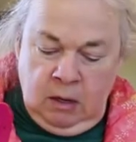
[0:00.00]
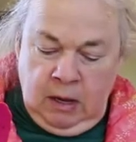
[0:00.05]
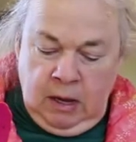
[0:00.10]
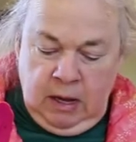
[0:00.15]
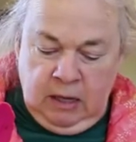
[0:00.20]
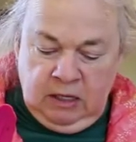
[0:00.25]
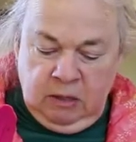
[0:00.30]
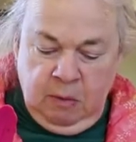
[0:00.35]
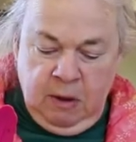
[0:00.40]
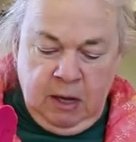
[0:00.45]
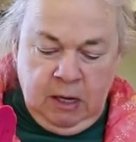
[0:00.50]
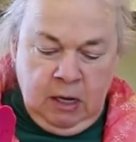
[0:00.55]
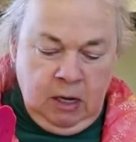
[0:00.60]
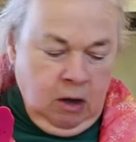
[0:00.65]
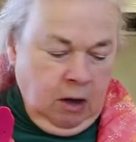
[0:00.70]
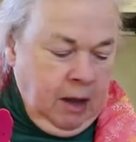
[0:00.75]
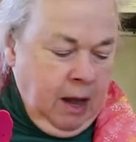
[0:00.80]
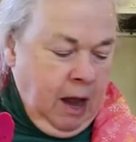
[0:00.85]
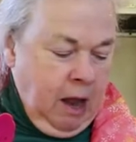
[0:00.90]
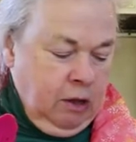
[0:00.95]
And depending
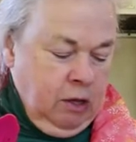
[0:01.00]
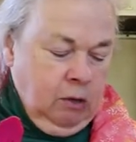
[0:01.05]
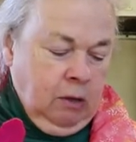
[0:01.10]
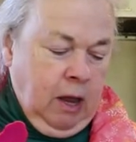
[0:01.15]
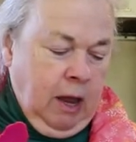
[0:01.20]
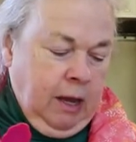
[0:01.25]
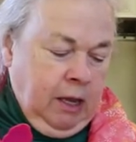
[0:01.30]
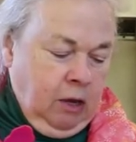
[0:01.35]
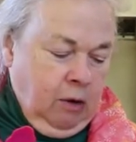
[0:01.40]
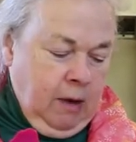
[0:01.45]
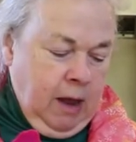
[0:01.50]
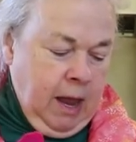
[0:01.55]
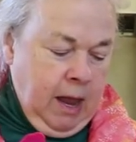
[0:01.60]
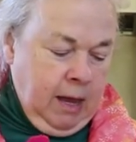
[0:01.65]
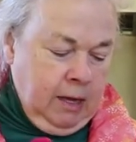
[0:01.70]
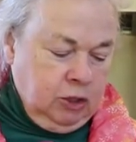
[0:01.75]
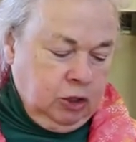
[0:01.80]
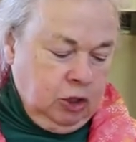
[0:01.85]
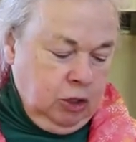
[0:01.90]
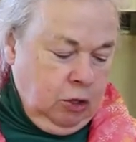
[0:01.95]
on how you like your
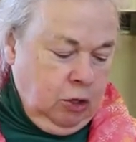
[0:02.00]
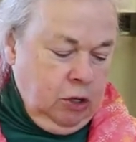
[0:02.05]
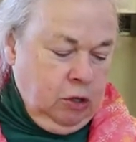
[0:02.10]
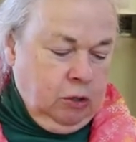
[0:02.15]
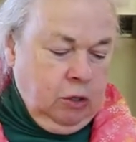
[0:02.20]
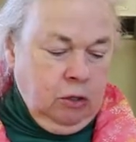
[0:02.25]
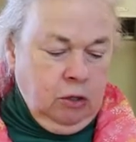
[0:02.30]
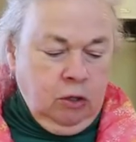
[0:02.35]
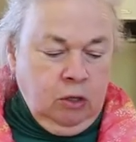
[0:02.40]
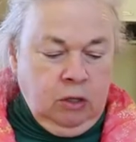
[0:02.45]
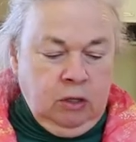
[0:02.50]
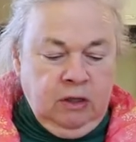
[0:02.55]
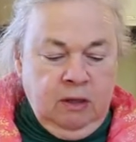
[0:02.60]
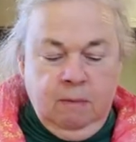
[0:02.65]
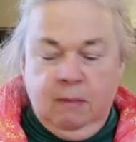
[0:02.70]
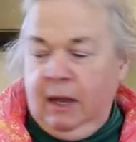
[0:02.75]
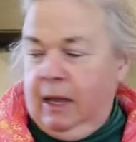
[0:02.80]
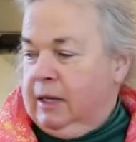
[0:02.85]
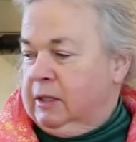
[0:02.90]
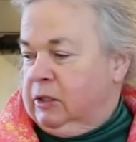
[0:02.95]
eggs, you know, you can cook them
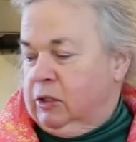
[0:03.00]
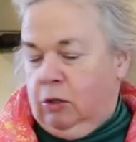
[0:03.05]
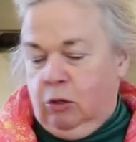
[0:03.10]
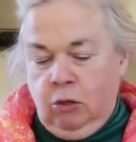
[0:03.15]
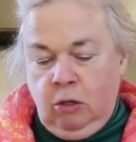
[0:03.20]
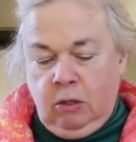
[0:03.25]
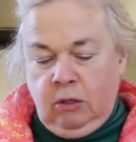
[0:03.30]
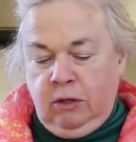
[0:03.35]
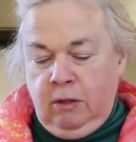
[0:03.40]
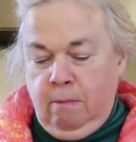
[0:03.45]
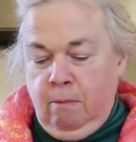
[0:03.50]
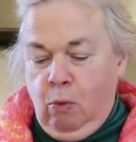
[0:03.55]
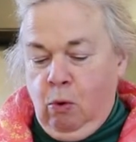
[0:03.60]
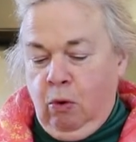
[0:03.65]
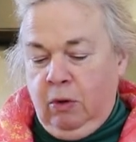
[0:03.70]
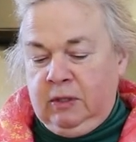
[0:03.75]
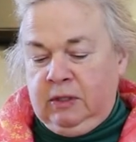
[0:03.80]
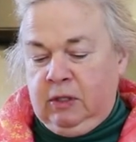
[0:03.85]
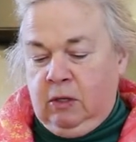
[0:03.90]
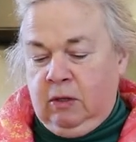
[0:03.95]
less or cook them
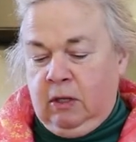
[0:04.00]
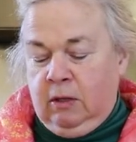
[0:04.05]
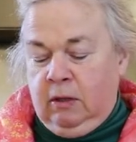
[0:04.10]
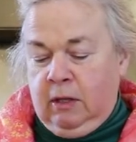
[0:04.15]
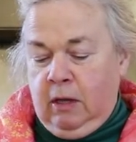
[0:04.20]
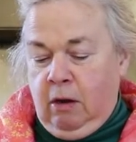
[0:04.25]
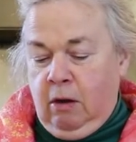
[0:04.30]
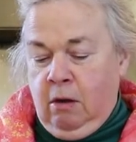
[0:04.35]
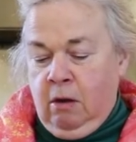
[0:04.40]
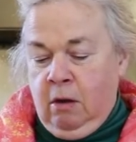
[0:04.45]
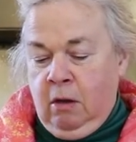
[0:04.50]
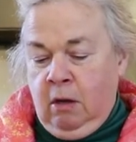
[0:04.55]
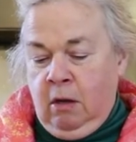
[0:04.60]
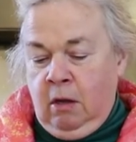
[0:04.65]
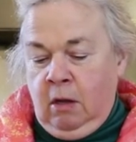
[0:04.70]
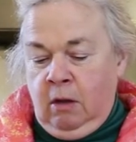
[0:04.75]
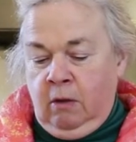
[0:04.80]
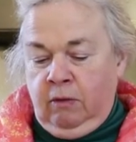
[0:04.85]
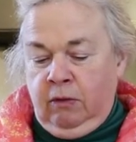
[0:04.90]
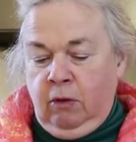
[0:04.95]
more so that they're
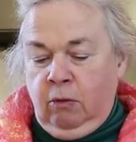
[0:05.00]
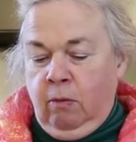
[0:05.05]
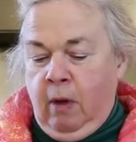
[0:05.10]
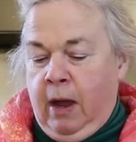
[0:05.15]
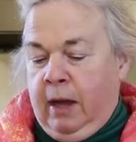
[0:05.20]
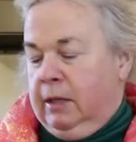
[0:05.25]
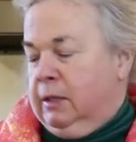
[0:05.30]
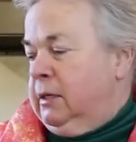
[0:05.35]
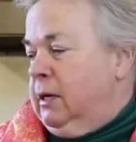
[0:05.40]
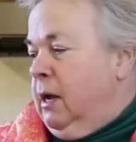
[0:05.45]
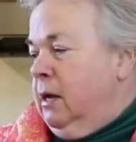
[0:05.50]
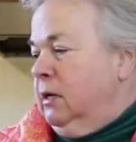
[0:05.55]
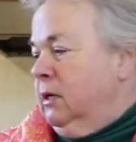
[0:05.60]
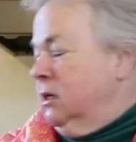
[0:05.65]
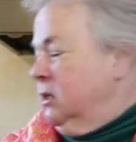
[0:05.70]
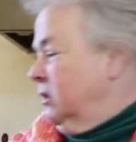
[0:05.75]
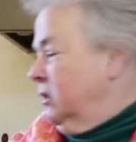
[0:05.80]
the right doneness